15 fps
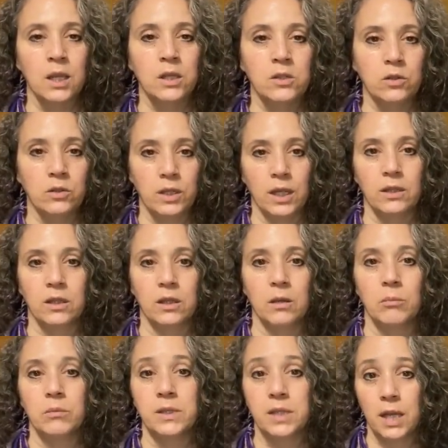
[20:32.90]
to get
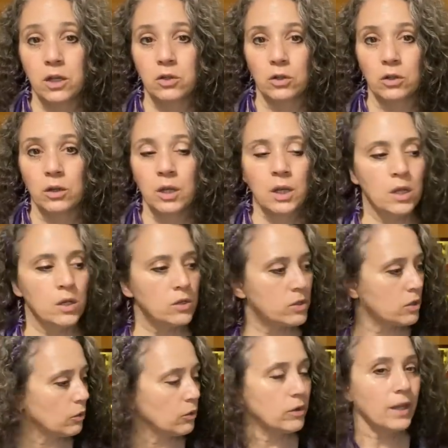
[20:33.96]
them tender.
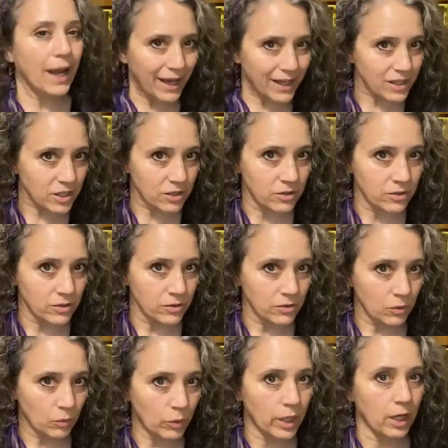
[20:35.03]
So that's
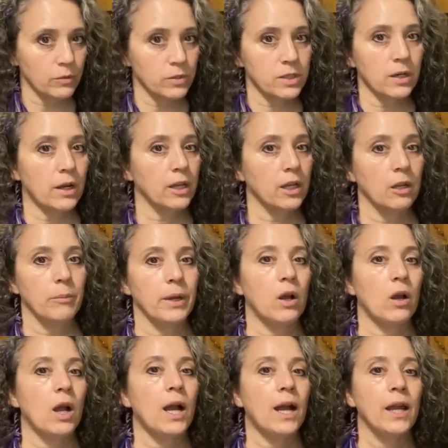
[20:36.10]
what I was talking
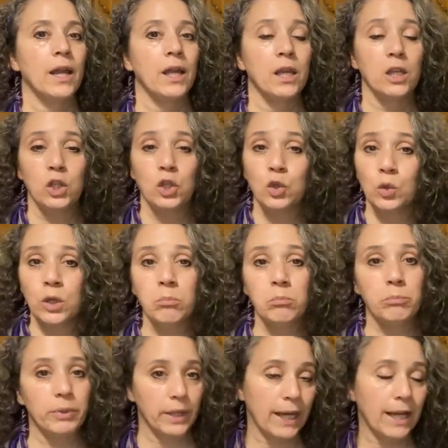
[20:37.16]
about. I You
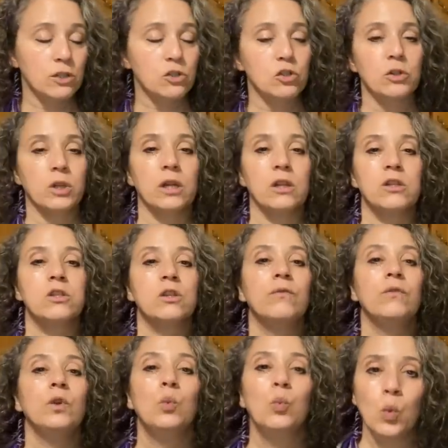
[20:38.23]
can blanch your carrots
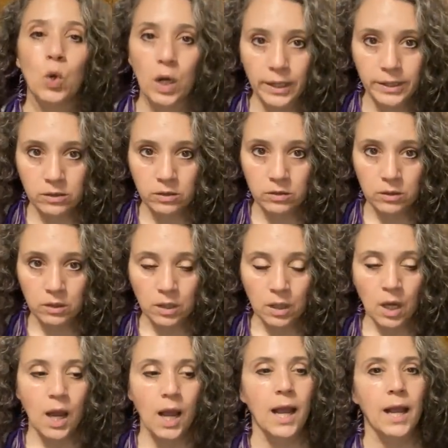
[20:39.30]
if you want
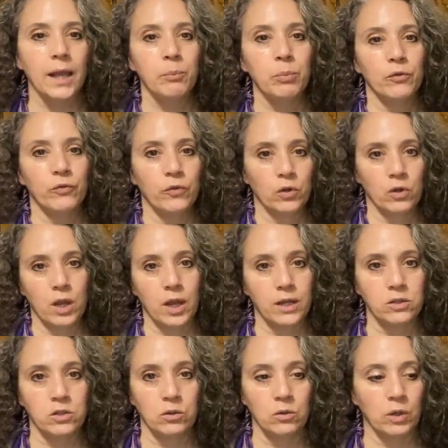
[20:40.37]
I prefer not
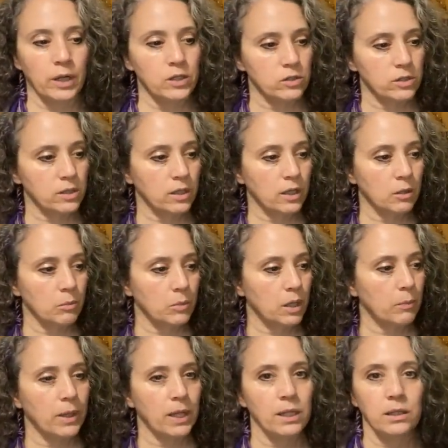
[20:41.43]
to. I just cut them
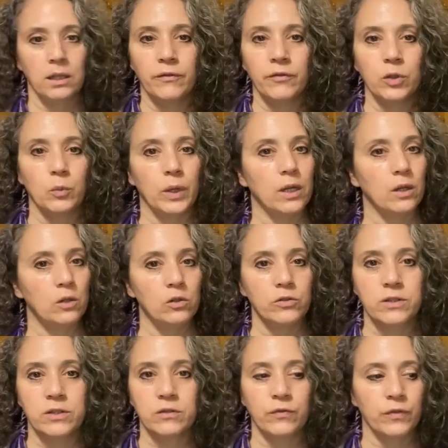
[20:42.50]
up. I love the way it
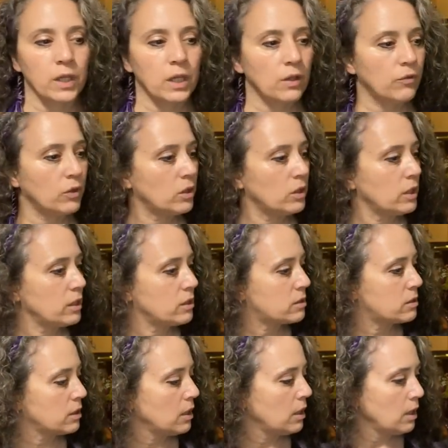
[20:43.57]
holds the flavor.
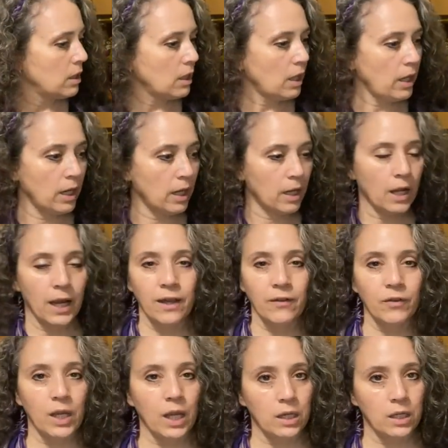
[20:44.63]
It's, and I
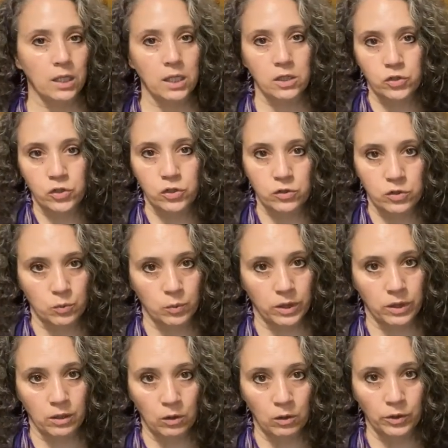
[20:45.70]
haven't had any issues with
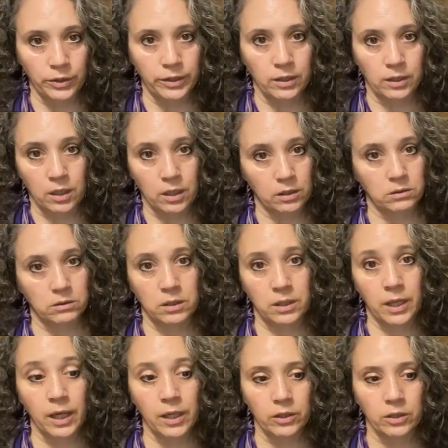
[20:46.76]
it holding the
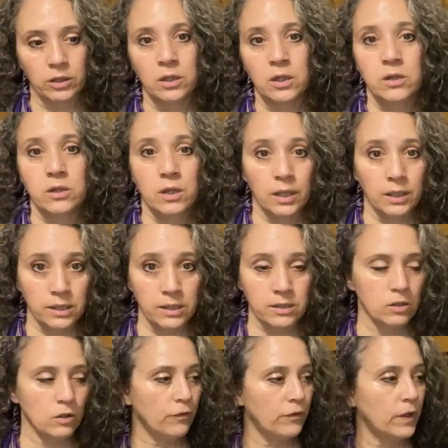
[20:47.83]
color, at least
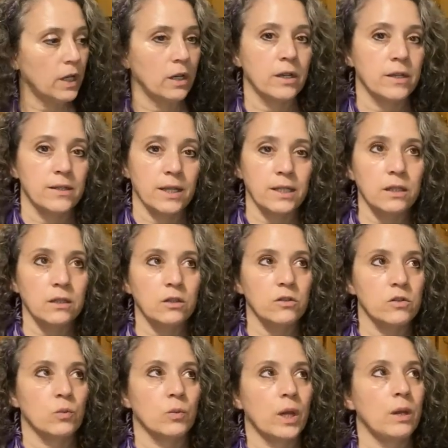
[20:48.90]
so far, because I did
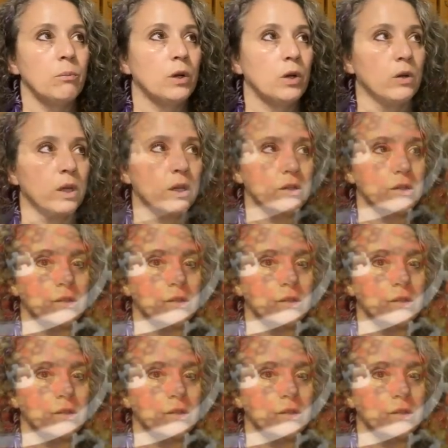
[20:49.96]
those rainbow carrots